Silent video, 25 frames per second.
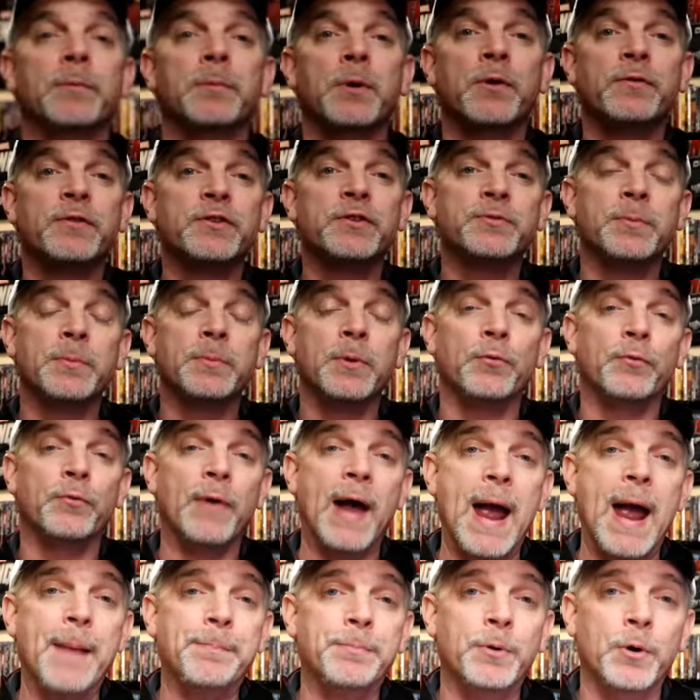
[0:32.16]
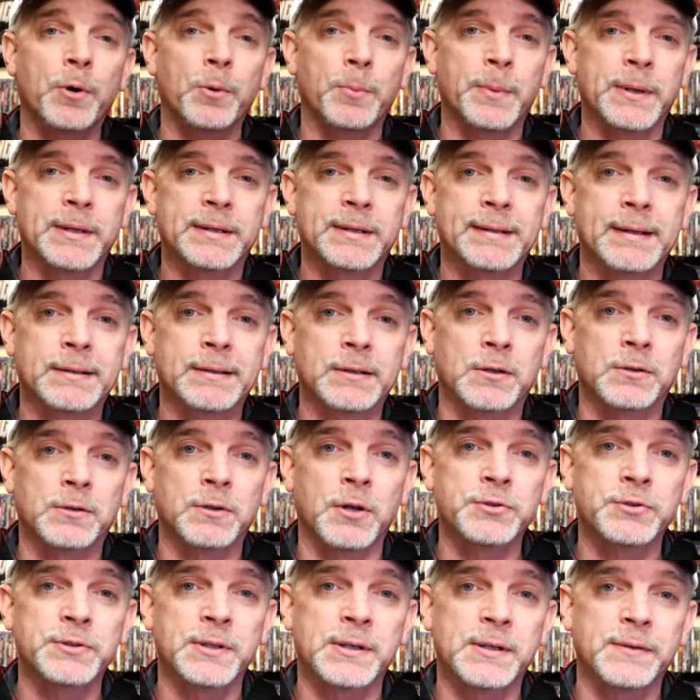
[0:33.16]
and remove this from the wrapper and we can take a
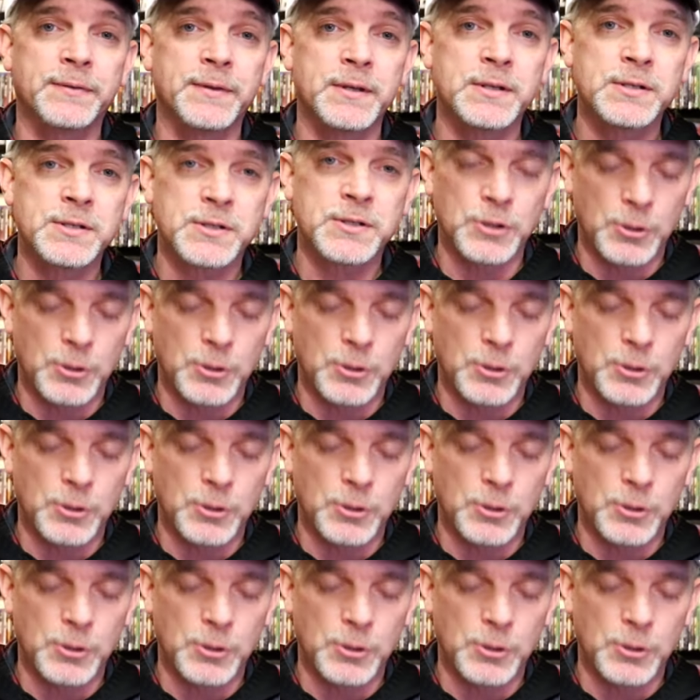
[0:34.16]
close look at this